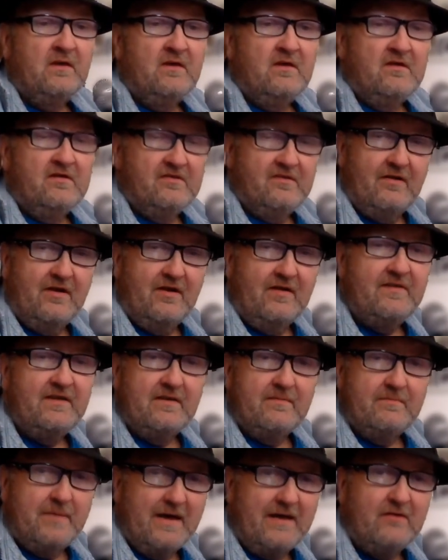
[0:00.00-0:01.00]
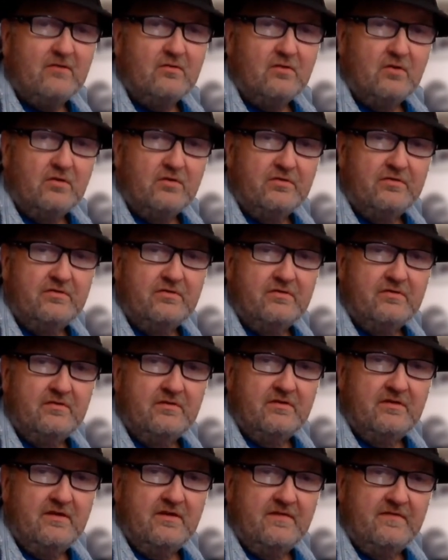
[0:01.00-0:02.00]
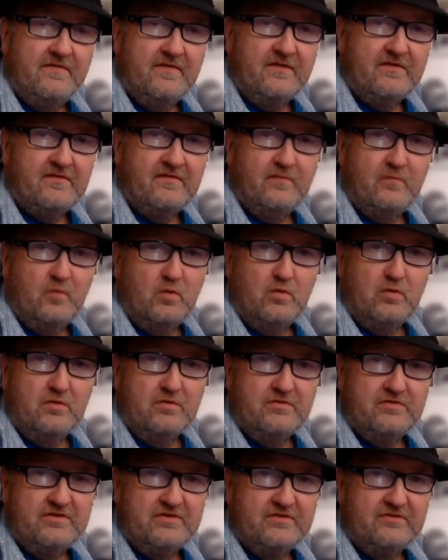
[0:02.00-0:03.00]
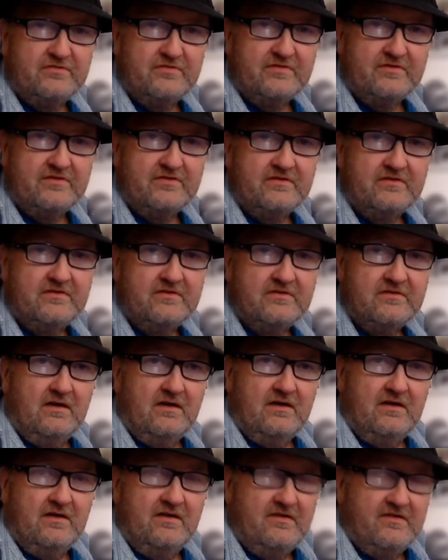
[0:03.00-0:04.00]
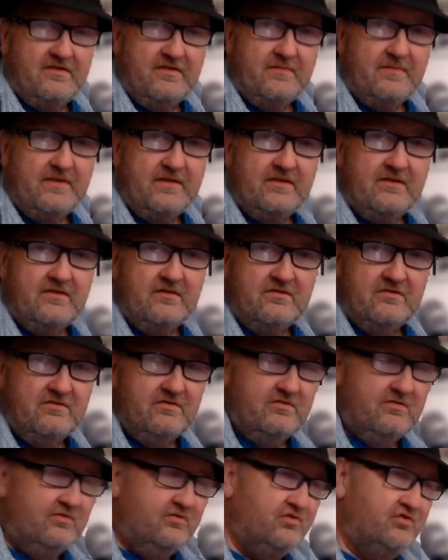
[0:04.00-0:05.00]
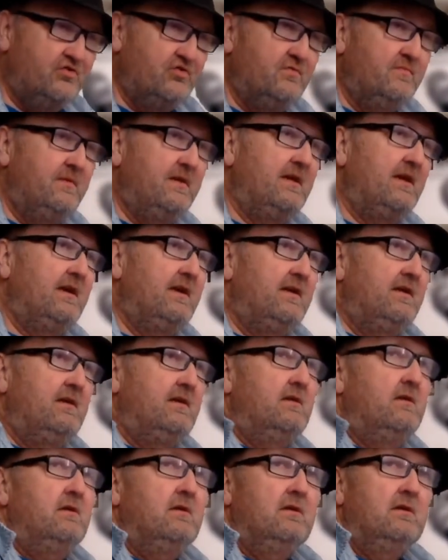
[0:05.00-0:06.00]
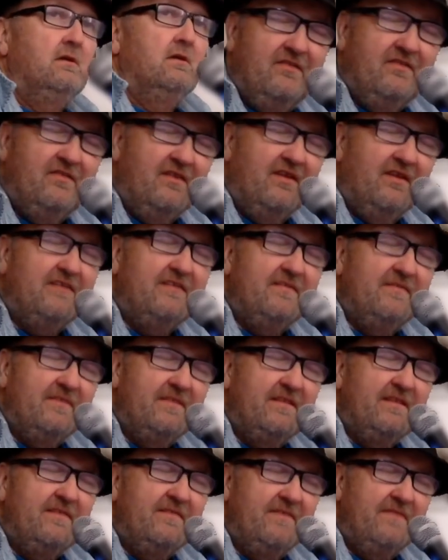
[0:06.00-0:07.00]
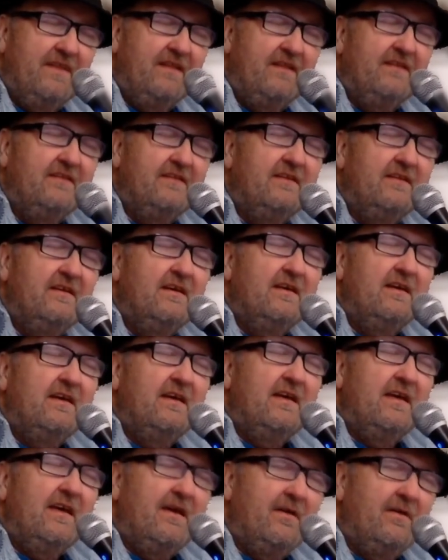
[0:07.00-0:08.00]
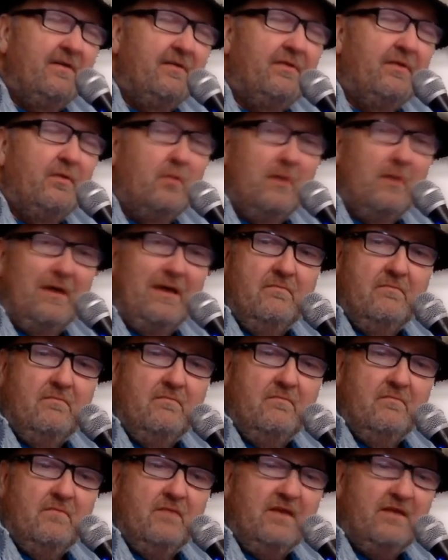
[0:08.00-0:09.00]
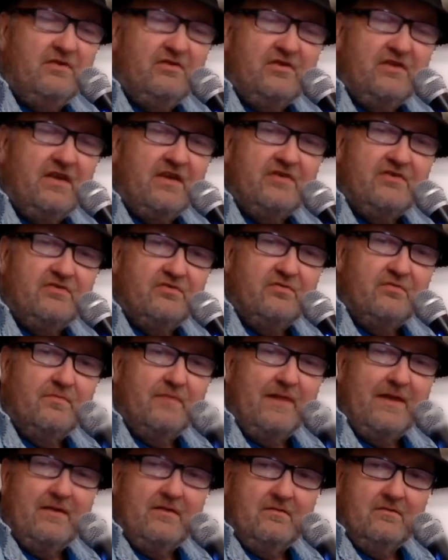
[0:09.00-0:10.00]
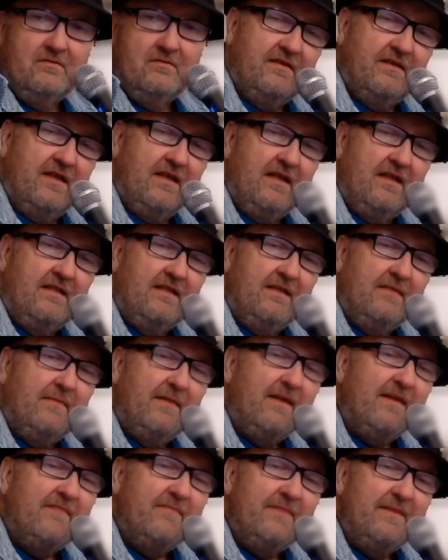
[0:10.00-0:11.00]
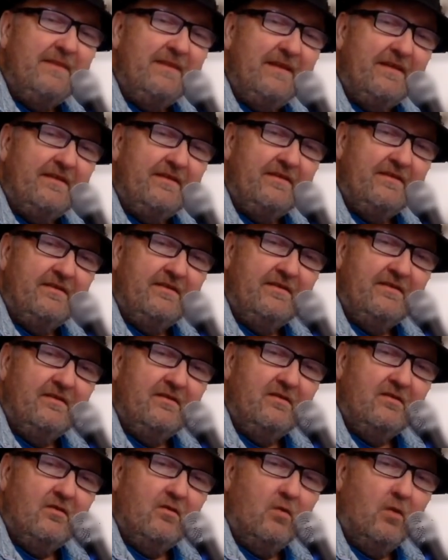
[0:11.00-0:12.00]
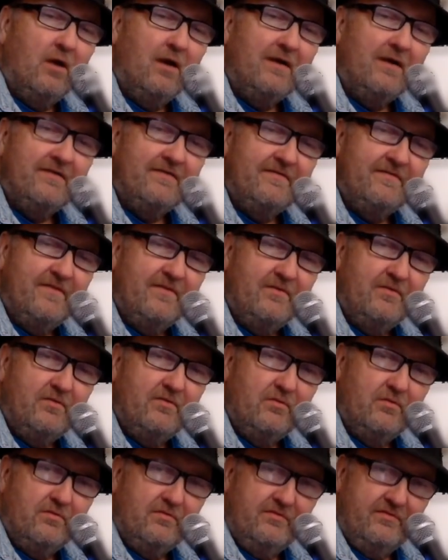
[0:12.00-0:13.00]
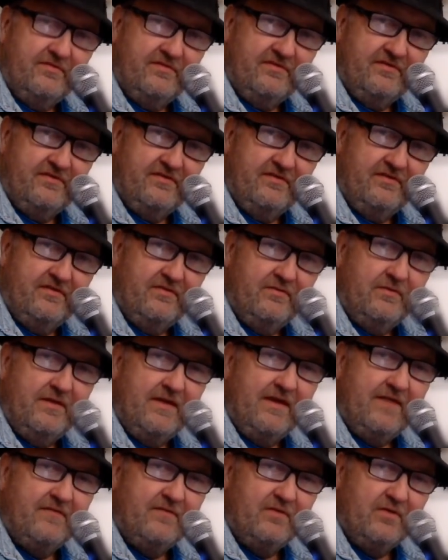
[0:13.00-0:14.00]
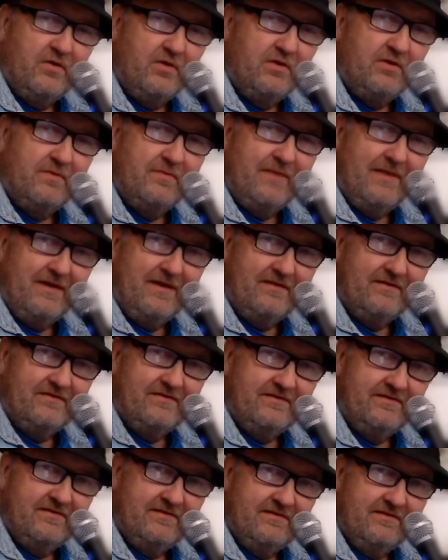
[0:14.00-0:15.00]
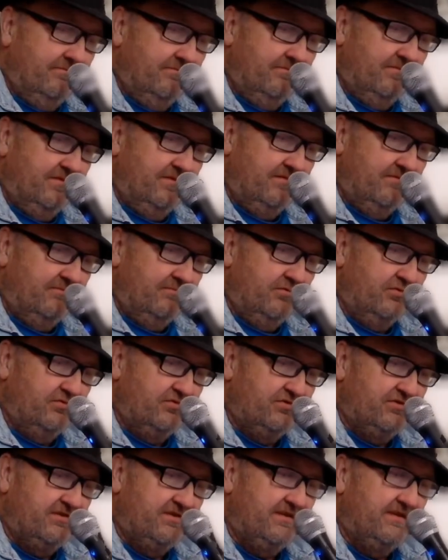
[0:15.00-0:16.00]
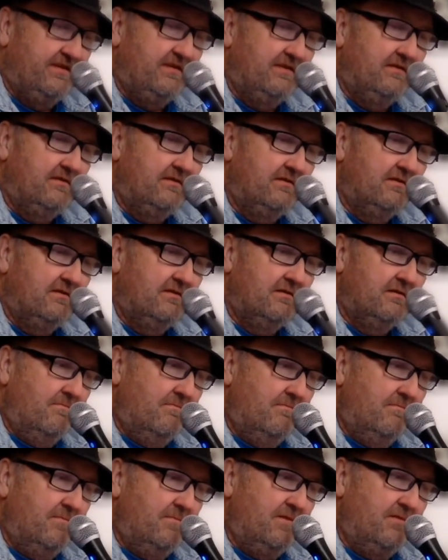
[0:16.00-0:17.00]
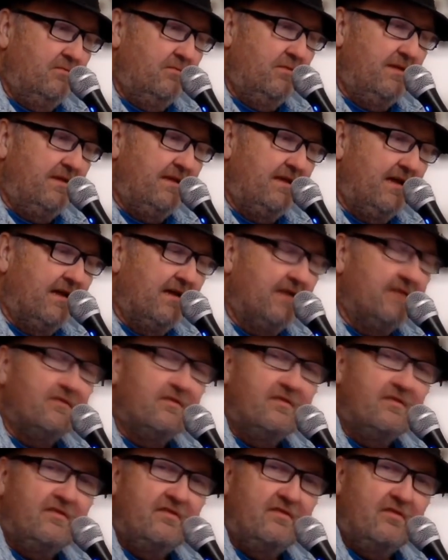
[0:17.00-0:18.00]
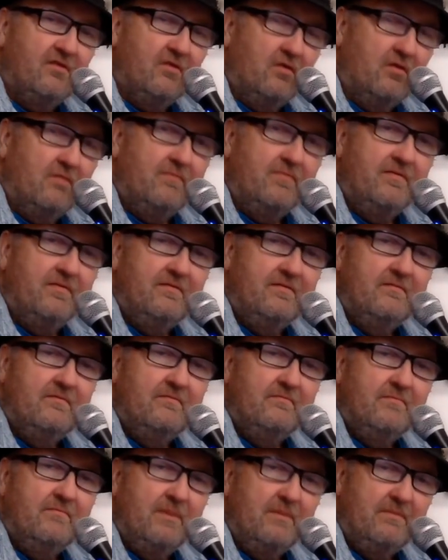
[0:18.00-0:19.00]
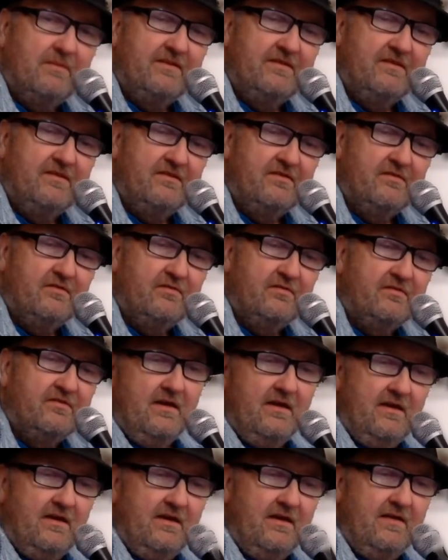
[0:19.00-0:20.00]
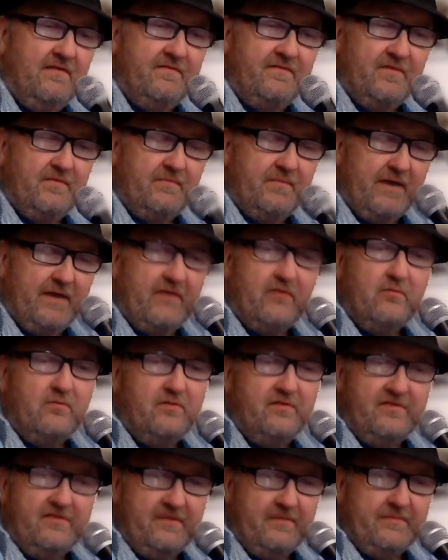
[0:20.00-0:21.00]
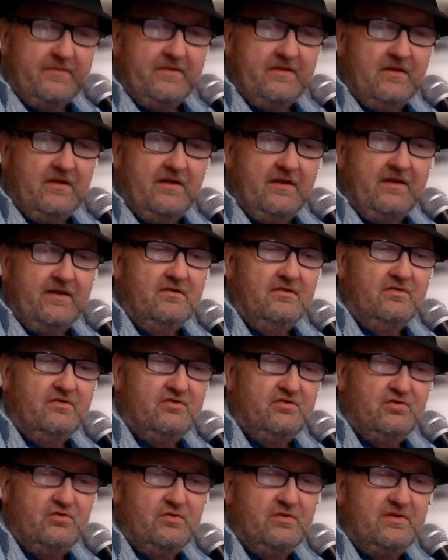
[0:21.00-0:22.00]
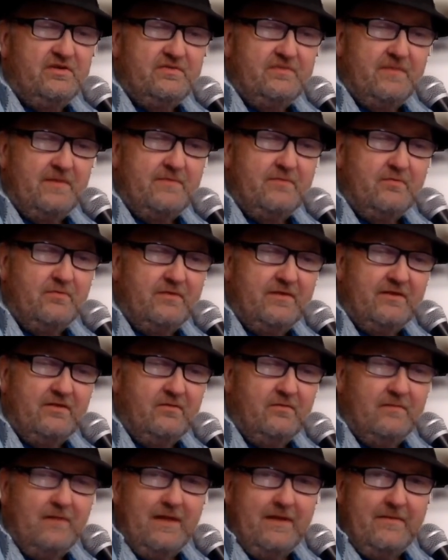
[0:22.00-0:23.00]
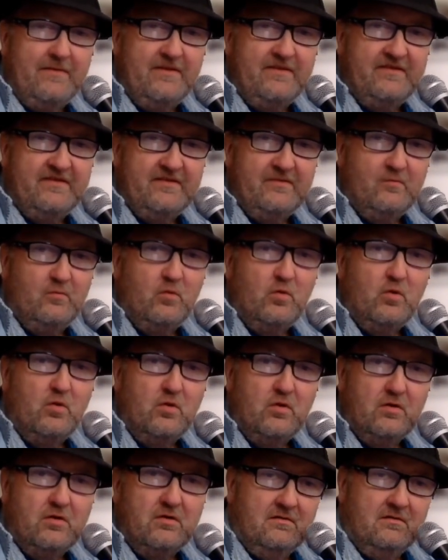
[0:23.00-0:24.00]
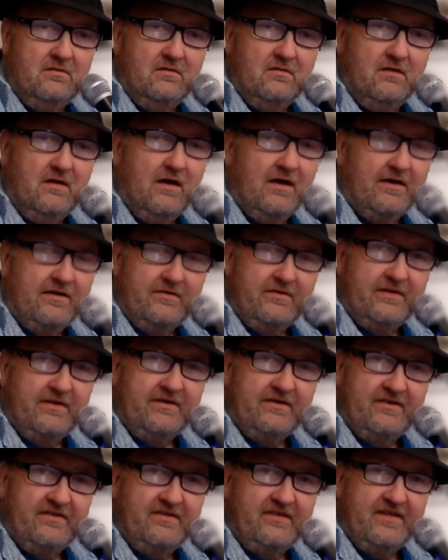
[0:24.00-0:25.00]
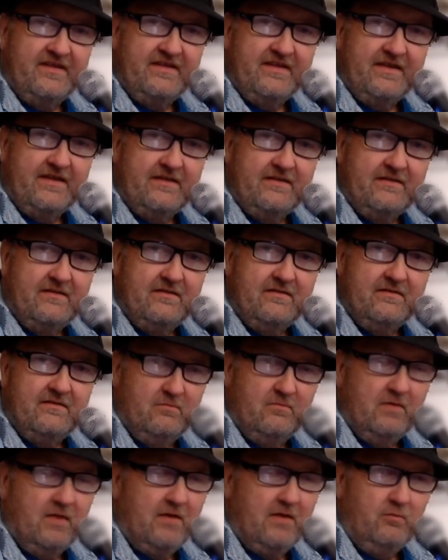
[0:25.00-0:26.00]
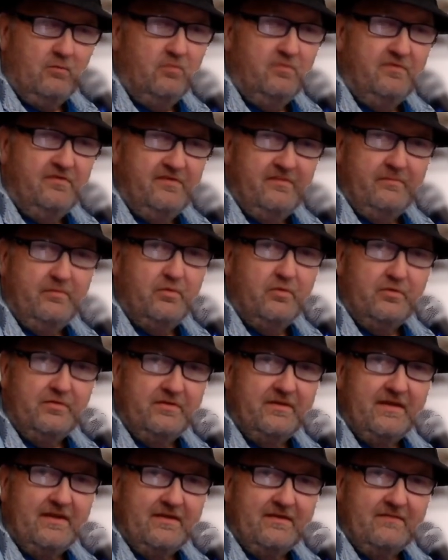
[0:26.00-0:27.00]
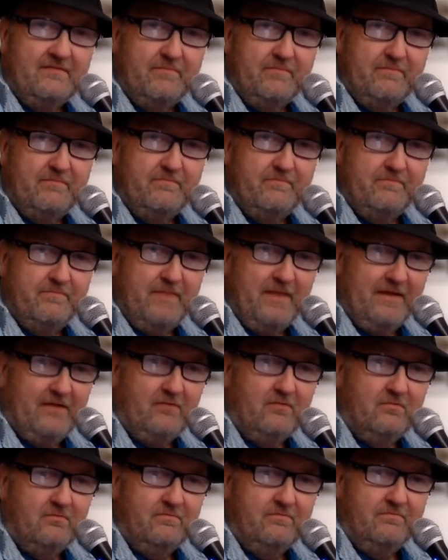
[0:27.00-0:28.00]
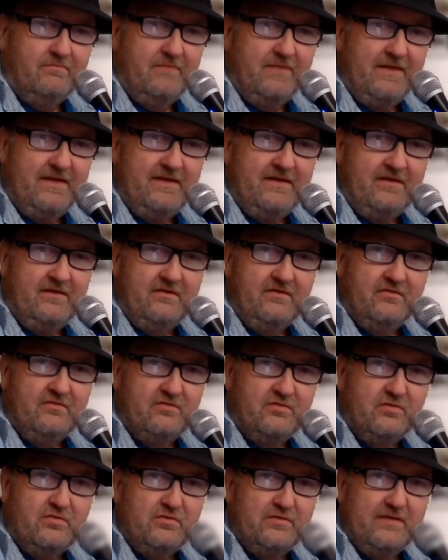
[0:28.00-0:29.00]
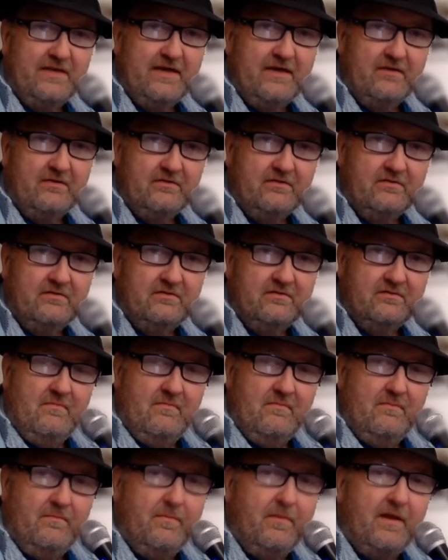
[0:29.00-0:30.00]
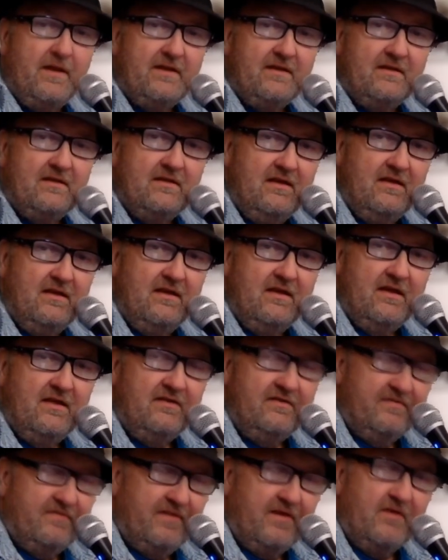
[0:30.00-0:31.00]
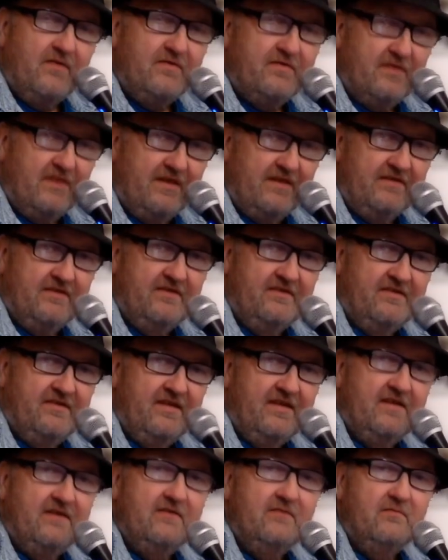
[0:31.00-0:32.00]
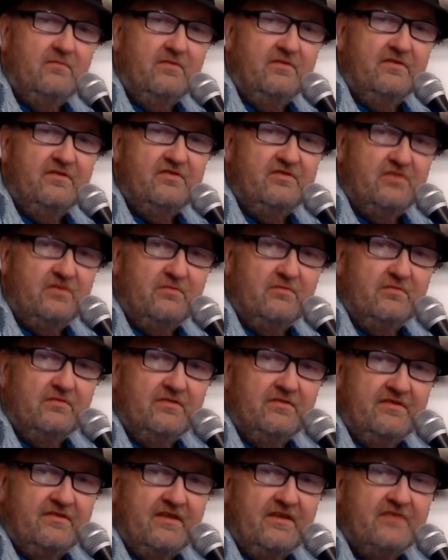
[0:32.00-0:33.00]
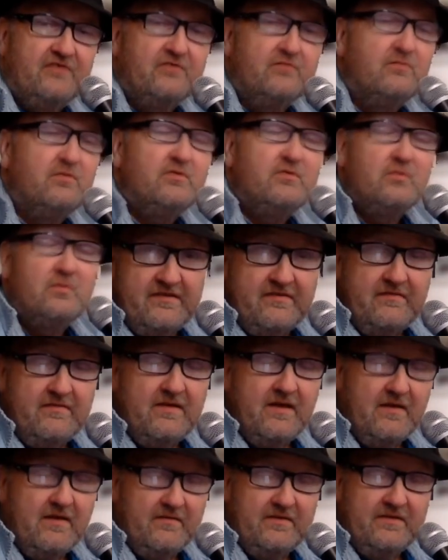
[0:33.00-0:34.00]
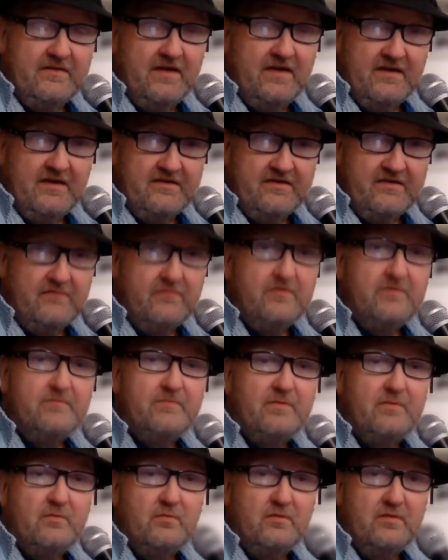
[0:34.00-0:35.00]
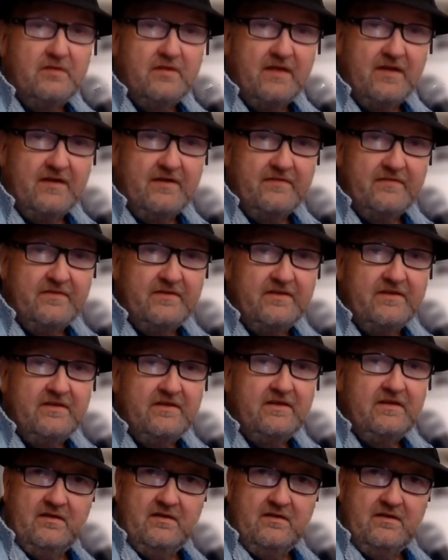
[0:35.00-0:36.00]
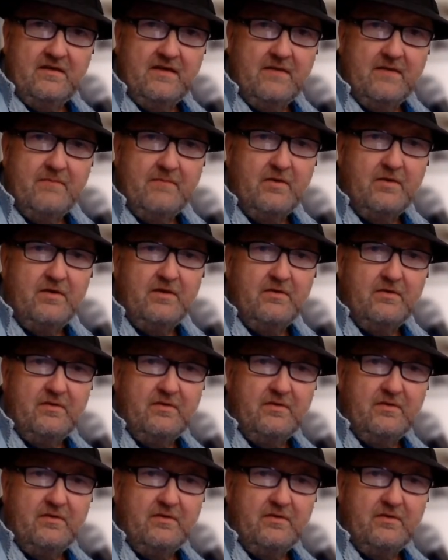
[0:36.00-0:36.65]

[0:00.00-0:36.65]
So having a panel on the effects of war on children is something that should be a scientifically valid, health-aware, educational panel. There may have been other quieter phone calls that we haven't heard about that pushed it in, but we can't stop public discourse. Now, if the panel was something like Jewish people kill babies in war, I could understand that and would support that panel being torn down. But as far as I understand, it was a general discussion which would have covered Gaza, but it would have covered Cambodia and...